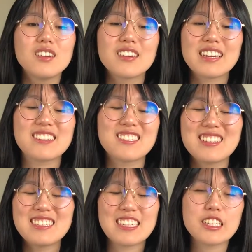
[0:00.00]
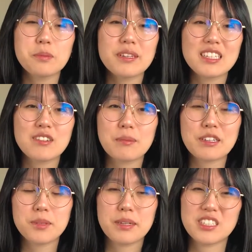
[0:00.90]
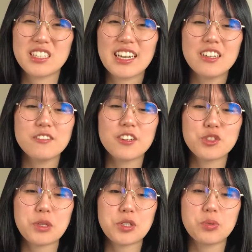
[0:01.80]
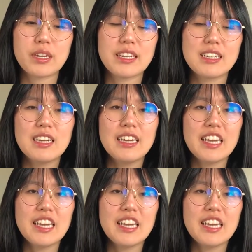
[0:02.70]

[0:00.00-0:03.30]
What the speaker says: Okay, so this next book that I'm about to mention kind of falls between